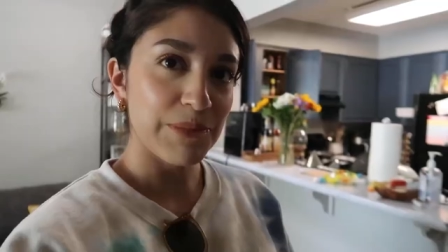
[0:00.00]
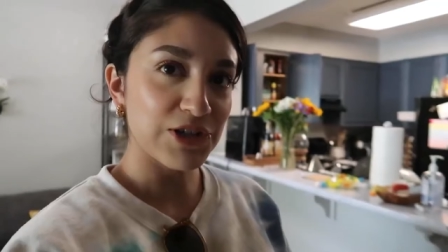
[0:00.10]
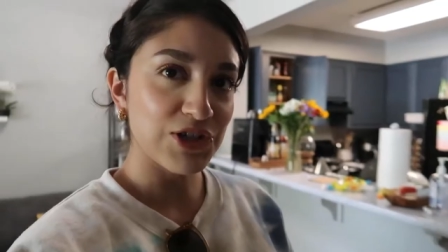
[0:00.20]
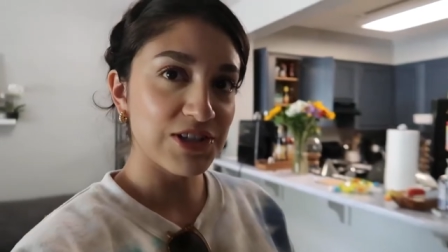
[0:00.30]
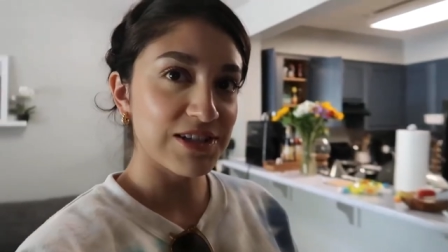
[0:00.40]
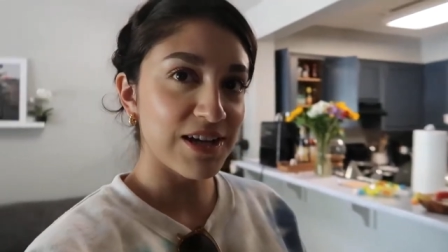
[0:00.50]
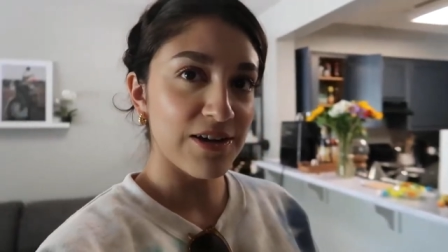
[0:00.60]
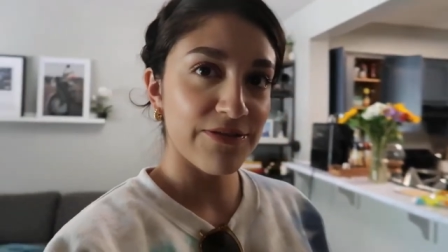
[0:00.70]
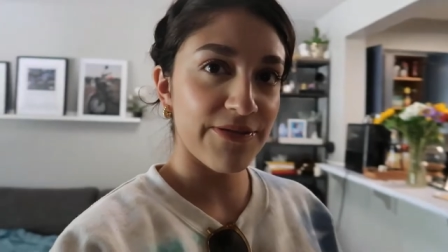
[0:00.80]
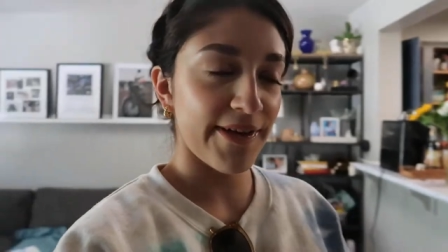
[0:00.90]
Benji
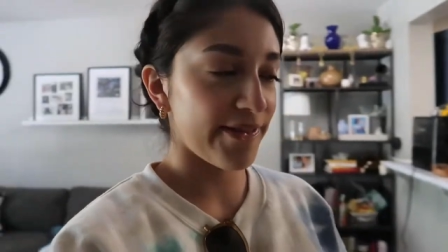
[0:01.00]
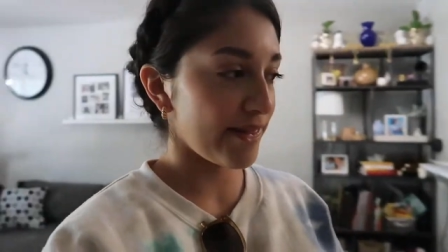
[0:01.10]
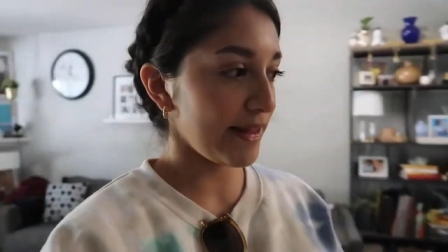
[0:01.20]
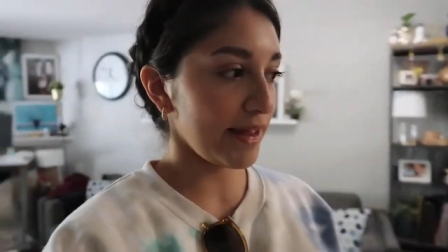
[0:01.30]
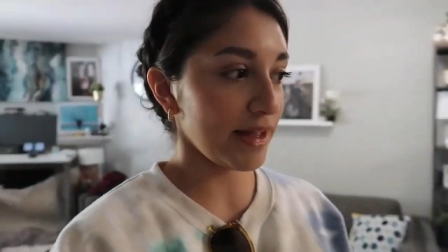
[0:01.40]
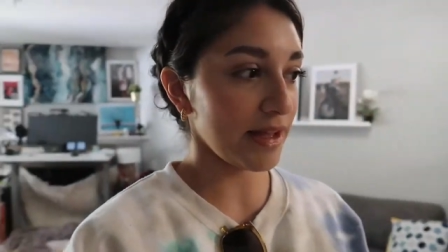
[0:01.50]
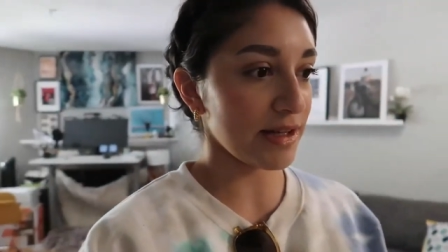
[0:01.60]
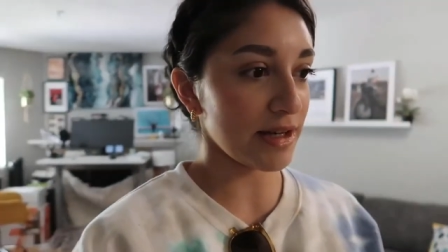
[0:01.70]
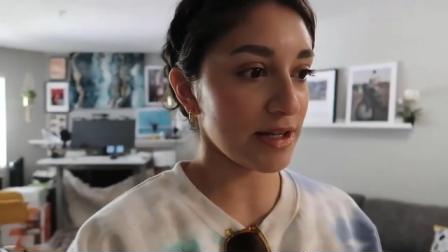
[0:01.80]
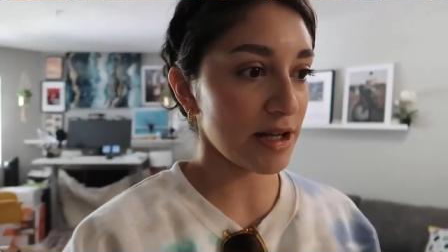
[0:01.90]
stuff and
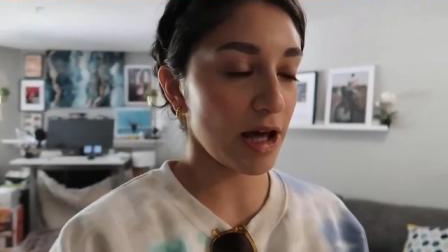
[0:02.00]
then